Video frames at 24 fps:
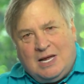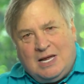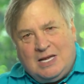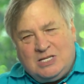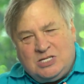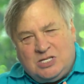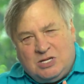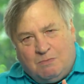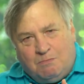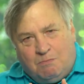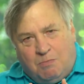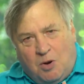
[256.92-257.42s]

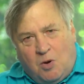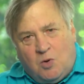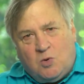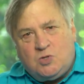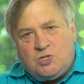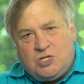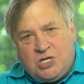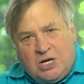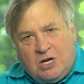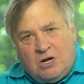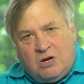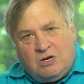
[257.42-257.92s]
is
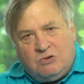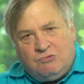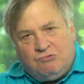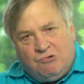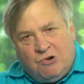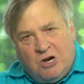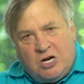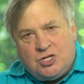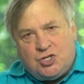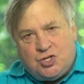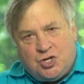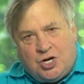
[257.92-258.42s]
imposing on
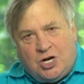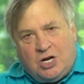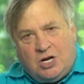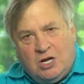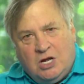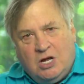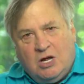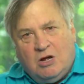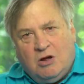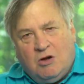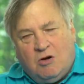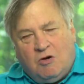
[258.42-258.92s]
Russia
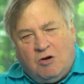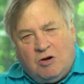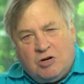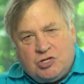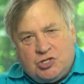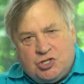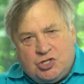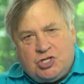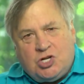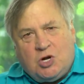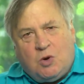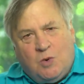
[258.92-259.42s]
are
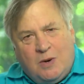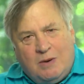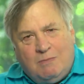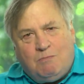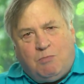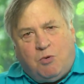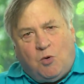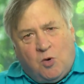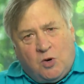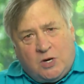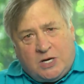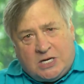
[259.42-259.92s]
so
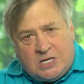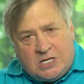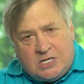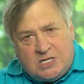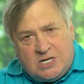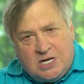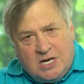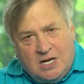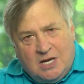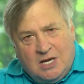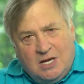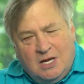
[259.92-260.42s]

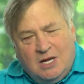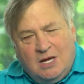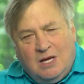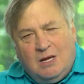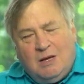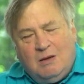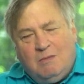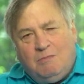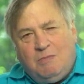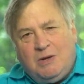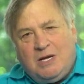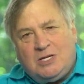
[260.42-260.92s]
important.
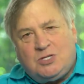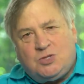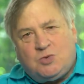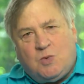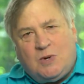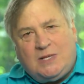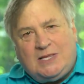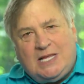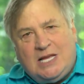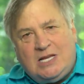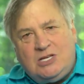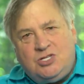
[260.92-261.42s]
Because
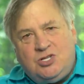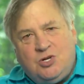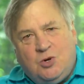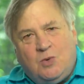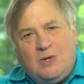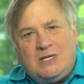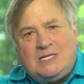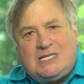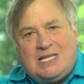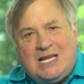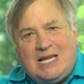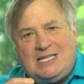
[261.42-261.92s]
what they do
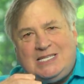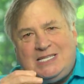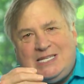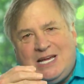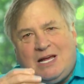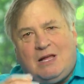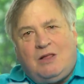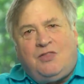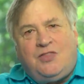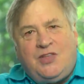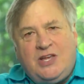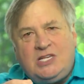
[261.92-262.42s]
is they
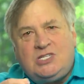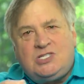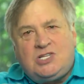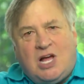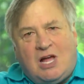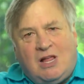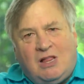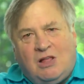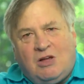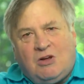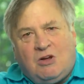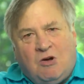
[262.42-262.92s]
tell these
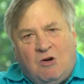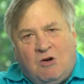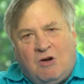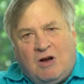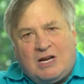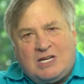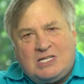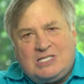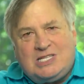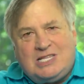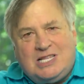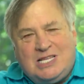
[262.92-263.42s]

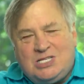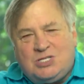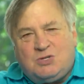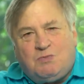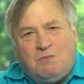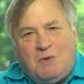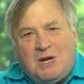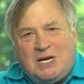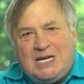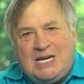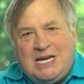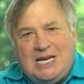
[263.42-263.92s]
oligarchs, this
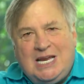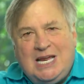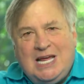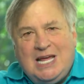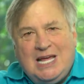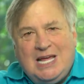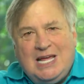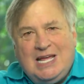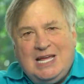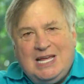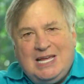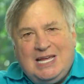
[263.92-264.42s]
money
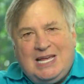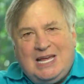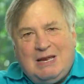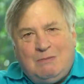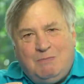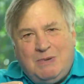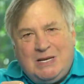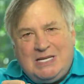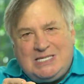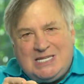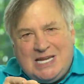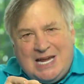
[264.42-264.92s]

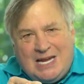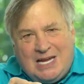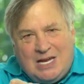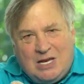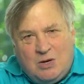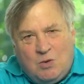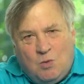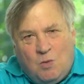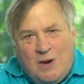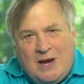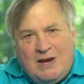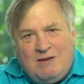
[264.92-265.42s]
can be
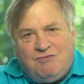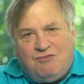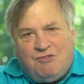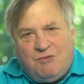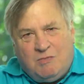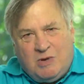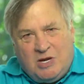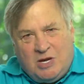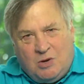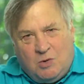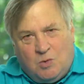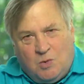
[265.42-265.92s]
taken away
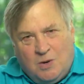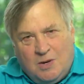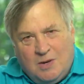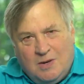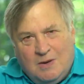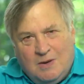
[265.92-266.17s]
from you.